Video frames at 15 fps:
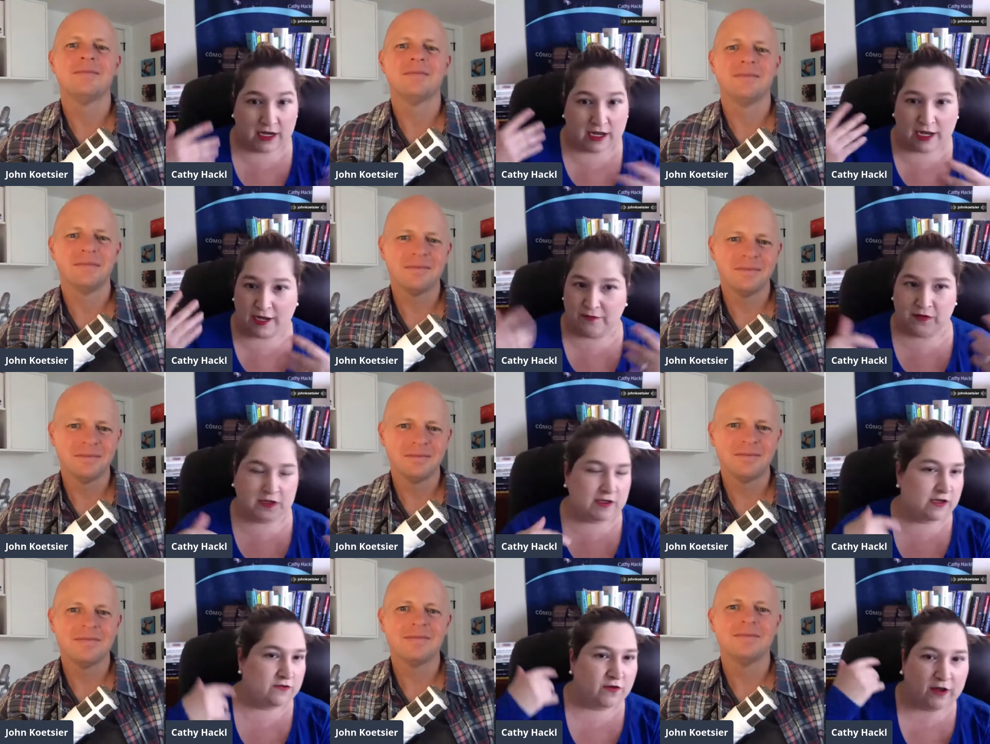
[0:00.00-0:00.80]
Speaker 1: um, they
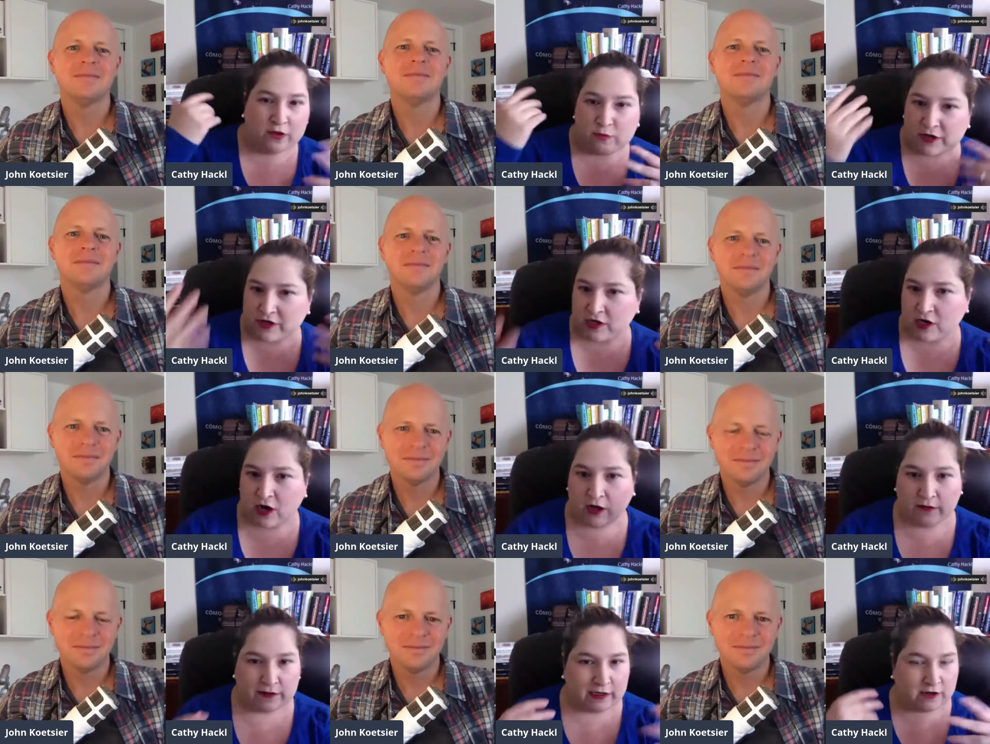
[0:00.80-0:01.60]
did volumetric
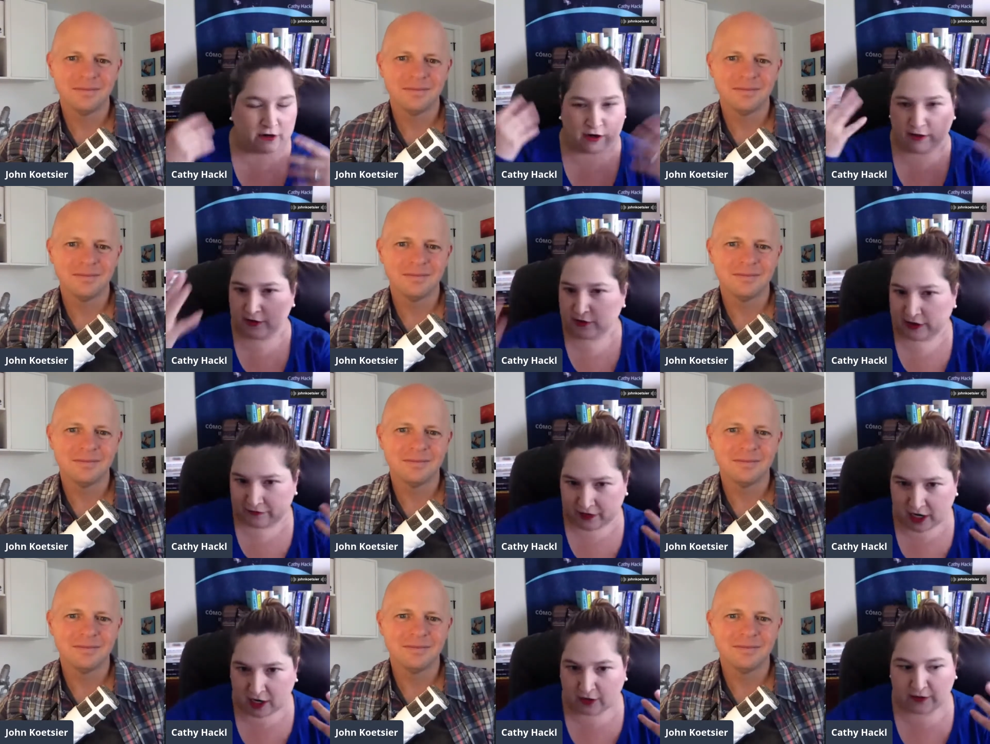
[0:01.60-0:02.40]
calling or
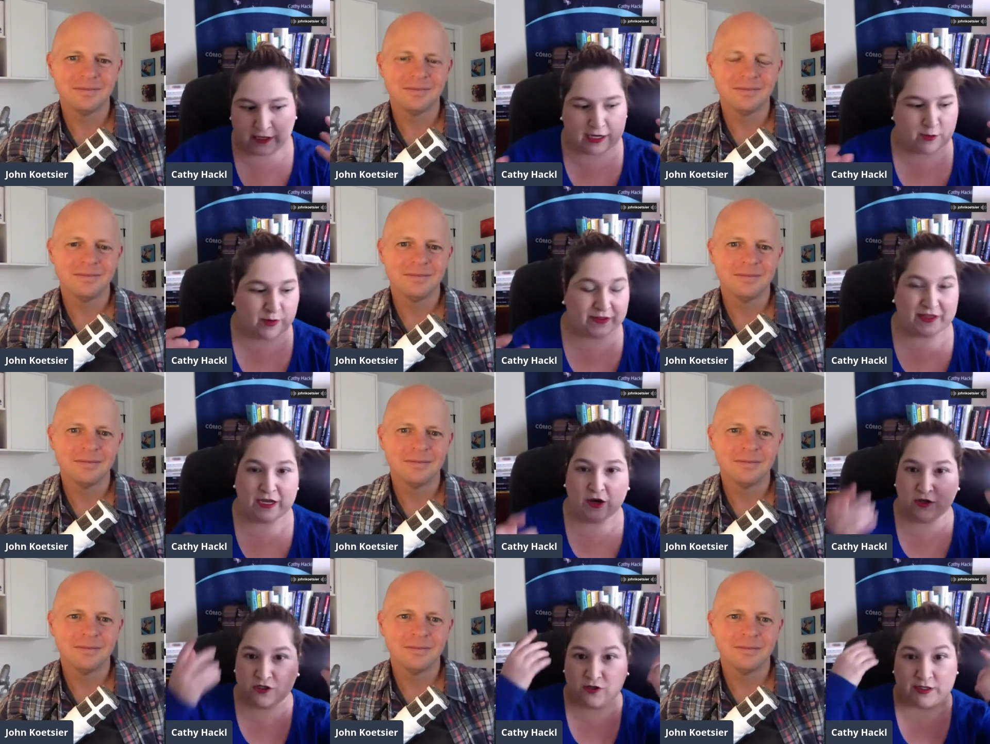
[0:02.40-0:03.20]
holographic calling, but they
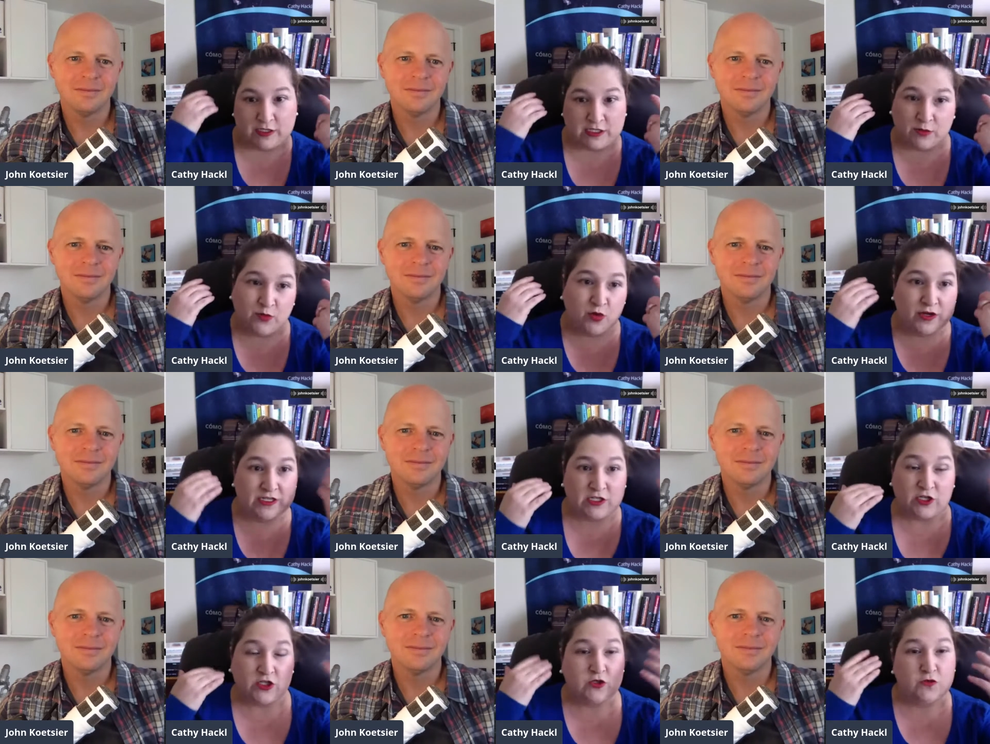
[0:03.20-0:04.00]
also at some
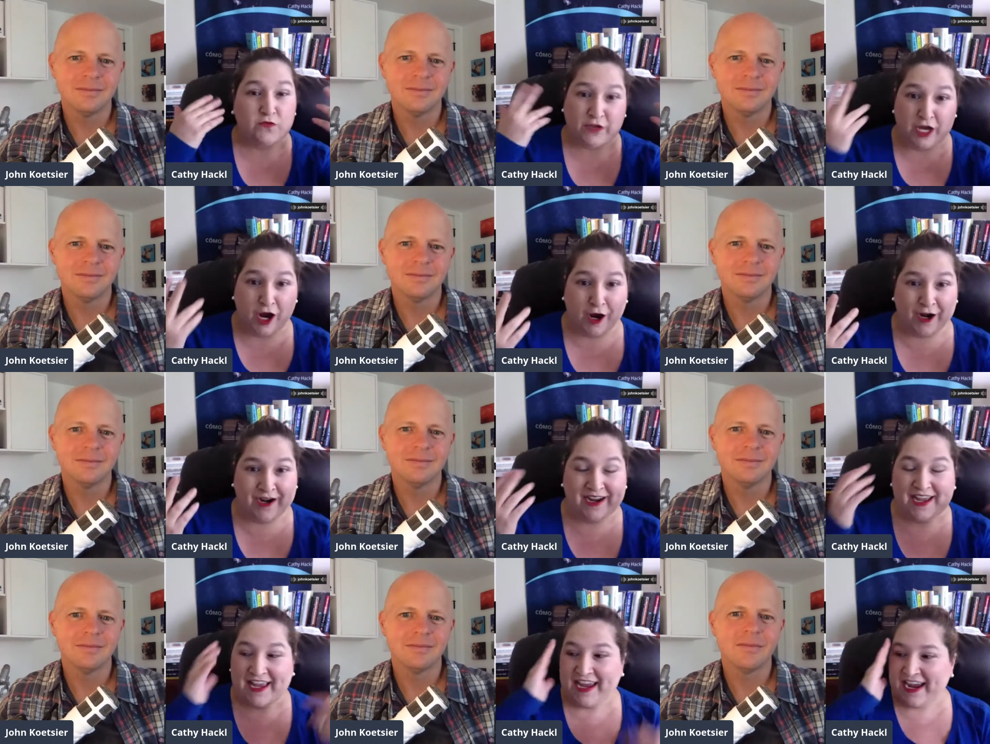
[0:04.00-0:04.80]
points could do VR.
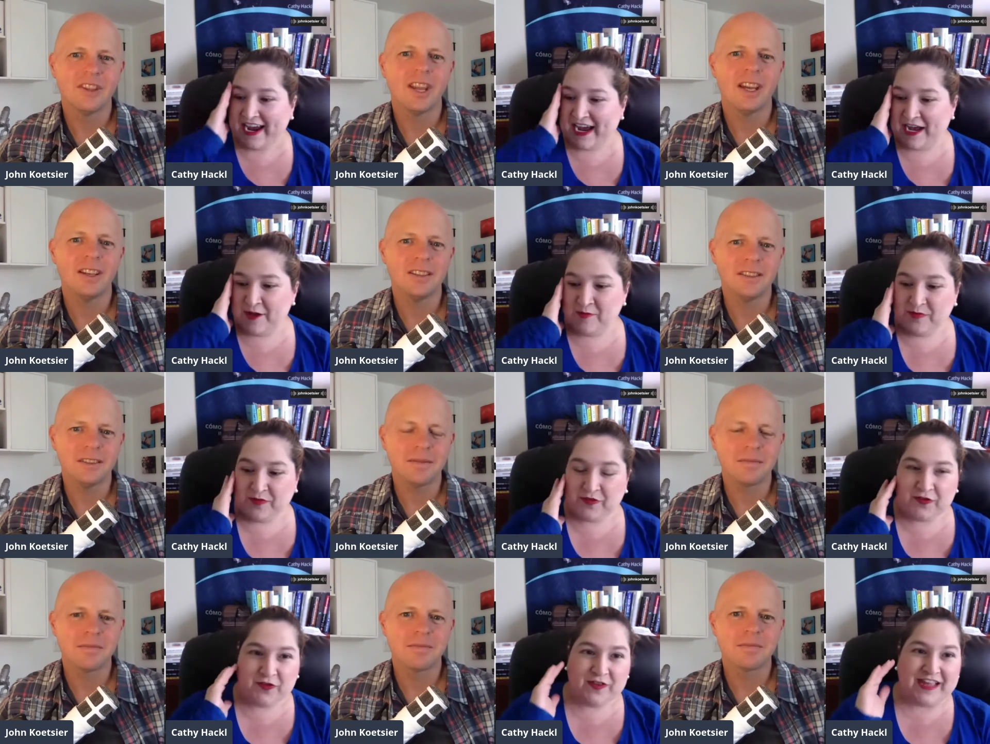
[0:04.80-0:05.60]
Um,
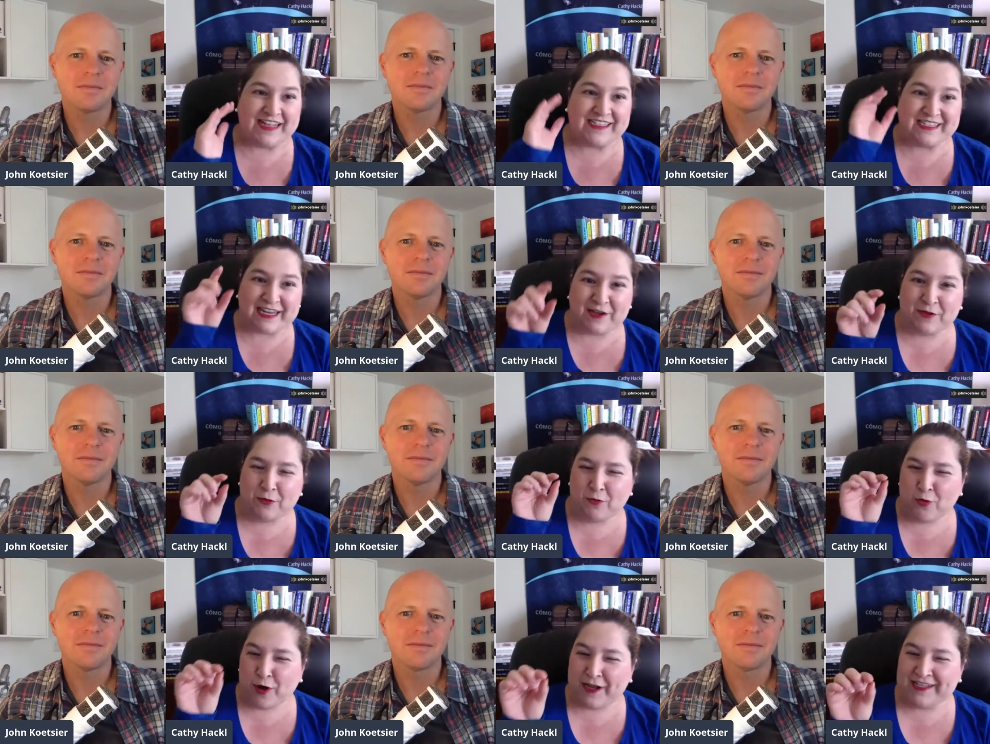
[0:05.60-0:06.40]
so that's like the
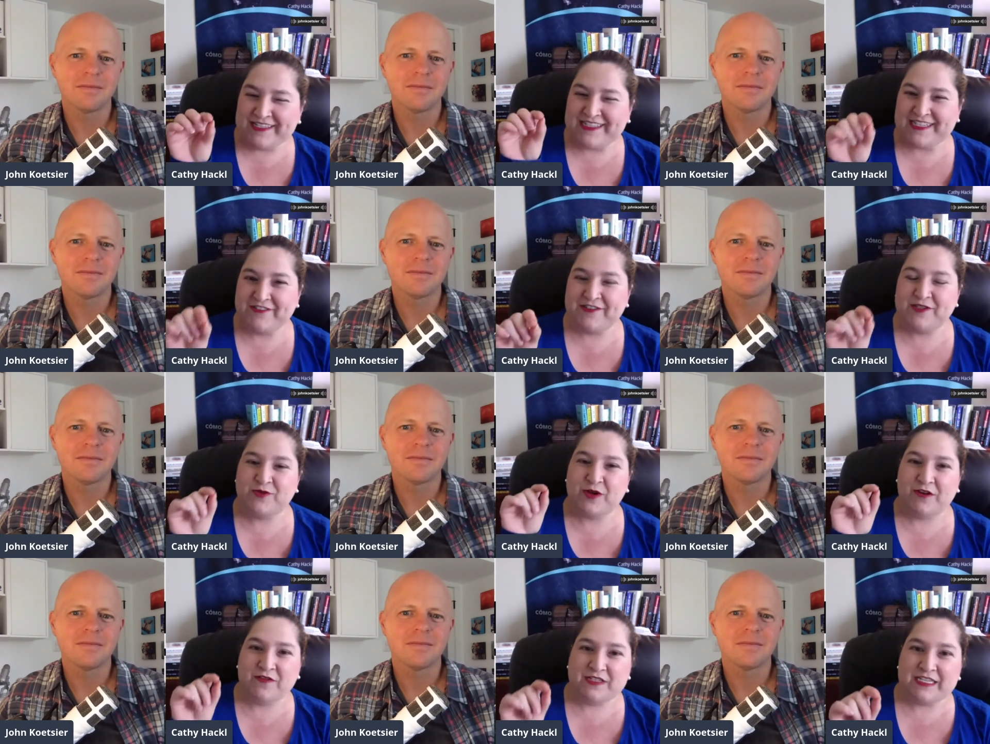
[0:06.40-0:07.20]
one series
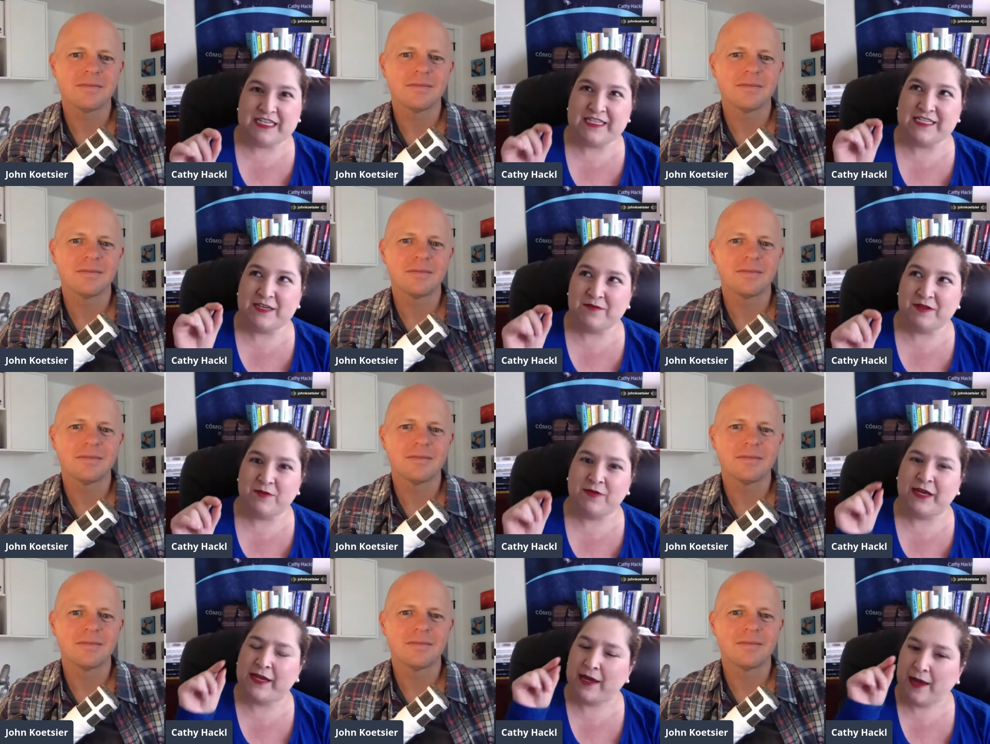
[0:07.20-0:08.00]
where I've seen something
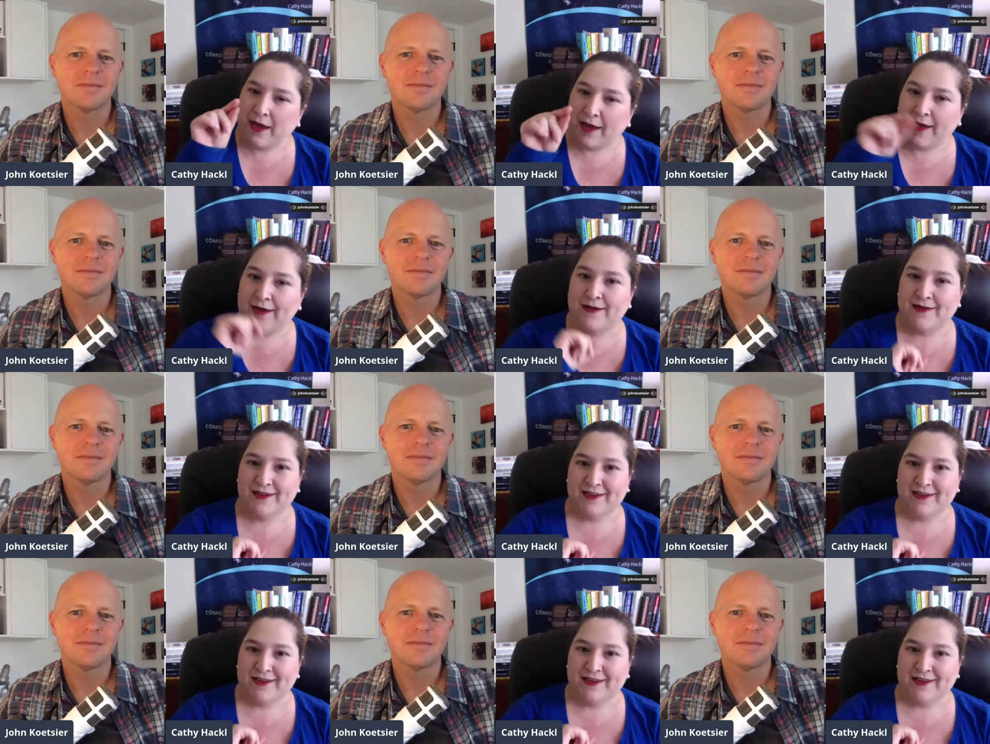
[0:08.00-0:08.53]
like, huh,